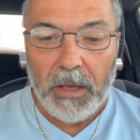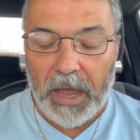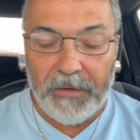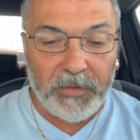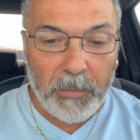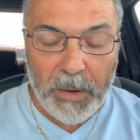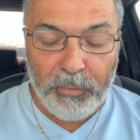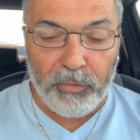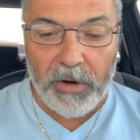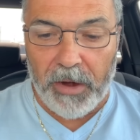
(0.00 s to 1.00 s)
after my
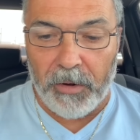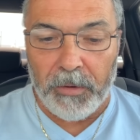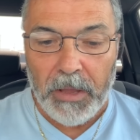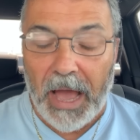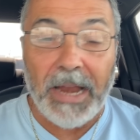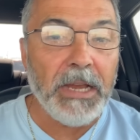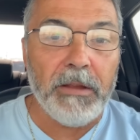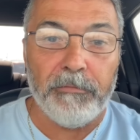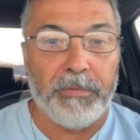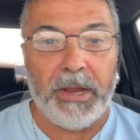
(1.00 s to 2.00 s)
prayer, I didn't
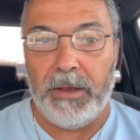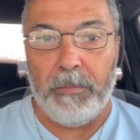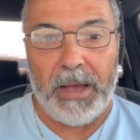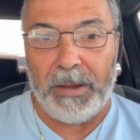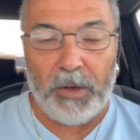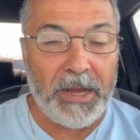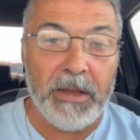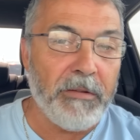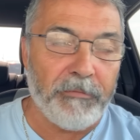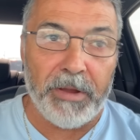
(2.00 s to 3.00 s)
even read the Bible. I didn't
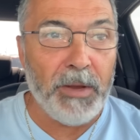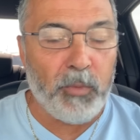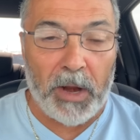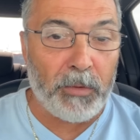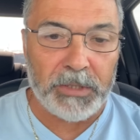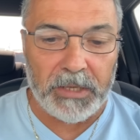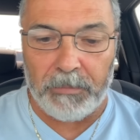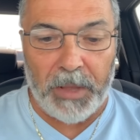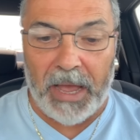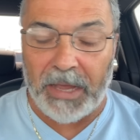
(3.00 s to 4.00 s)
even read what I was,
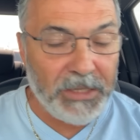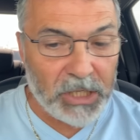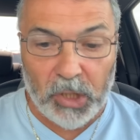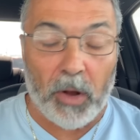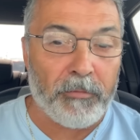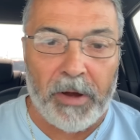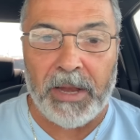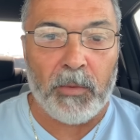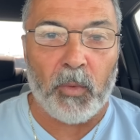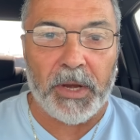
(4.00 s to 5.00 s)
I just started
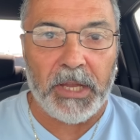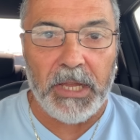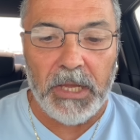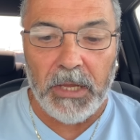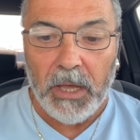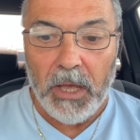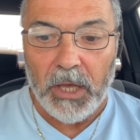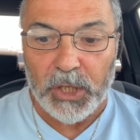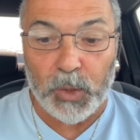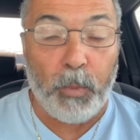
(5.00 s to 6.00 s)
writing what he
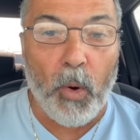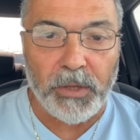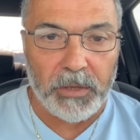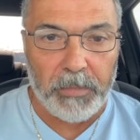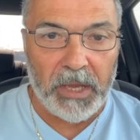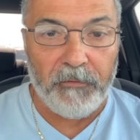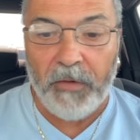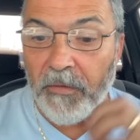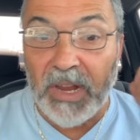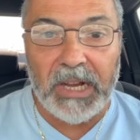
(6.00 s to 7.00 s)
spoke to me
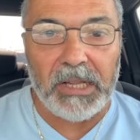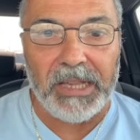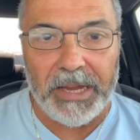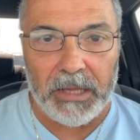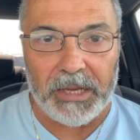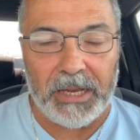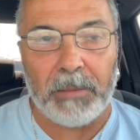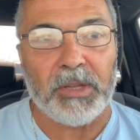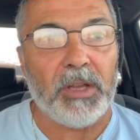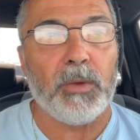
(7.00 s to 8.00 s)
very clearly. And
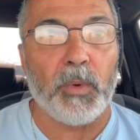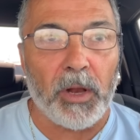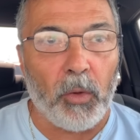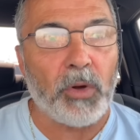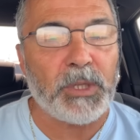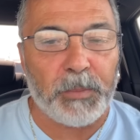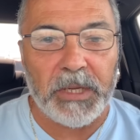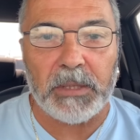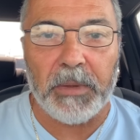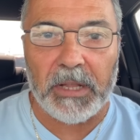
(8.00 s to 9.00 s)
I'm telling you, when the Lord
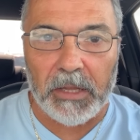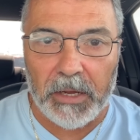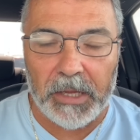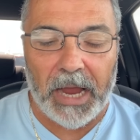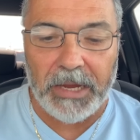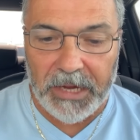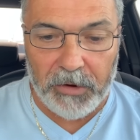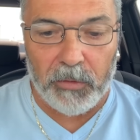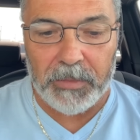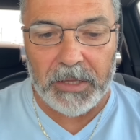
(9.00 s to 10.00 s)
speaks to me clearly, I
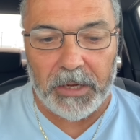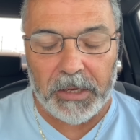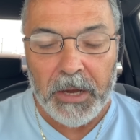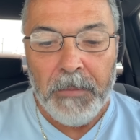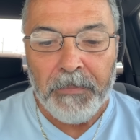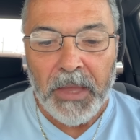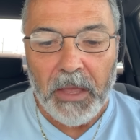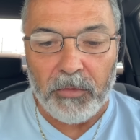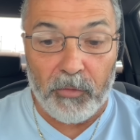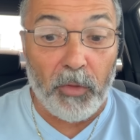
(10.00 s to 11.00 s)
hear him clearly
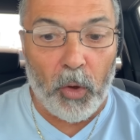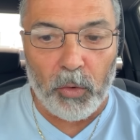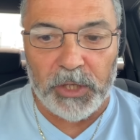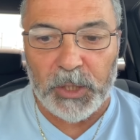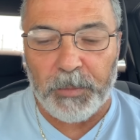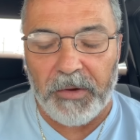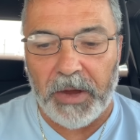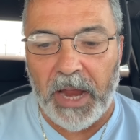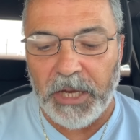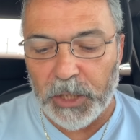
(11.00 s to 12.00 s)
through the Holy
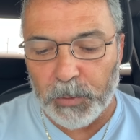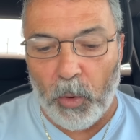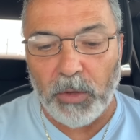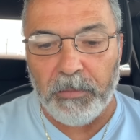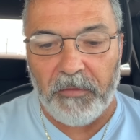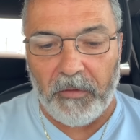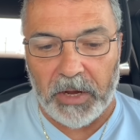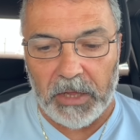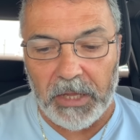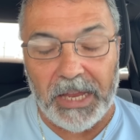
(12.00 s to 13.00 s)
Spirit. And he spoke to me very
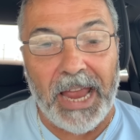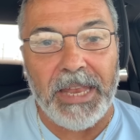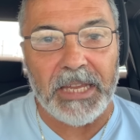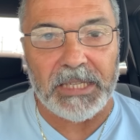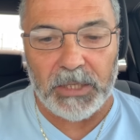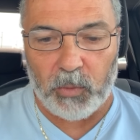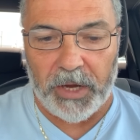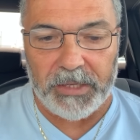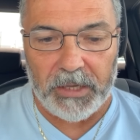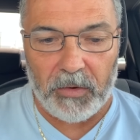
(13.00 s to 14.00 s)
clearly. And this is what
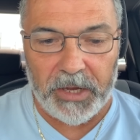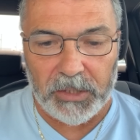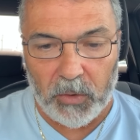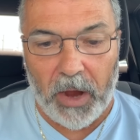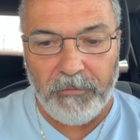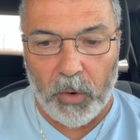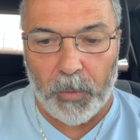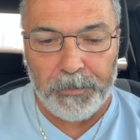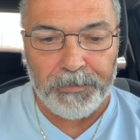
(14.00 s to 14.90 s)
he said. Okay, so I wrote,